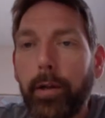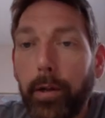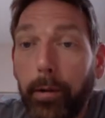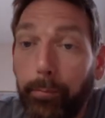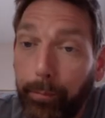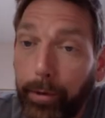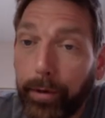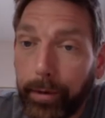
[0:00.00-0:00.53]

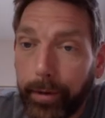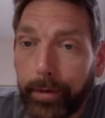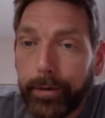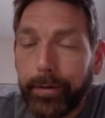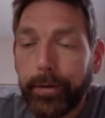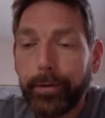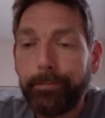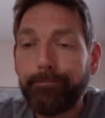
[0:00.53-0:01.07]
milliliters.
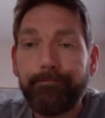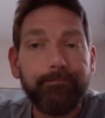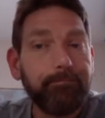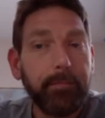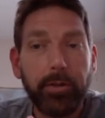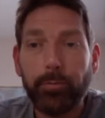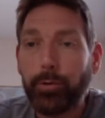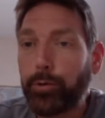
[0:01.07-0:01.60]

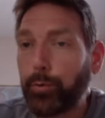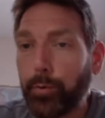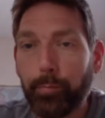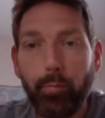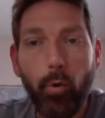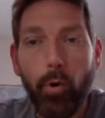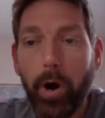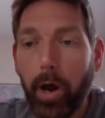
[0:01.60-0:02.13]
That's what you would
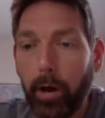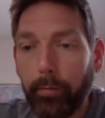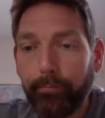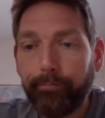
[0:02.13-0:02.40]
pour out.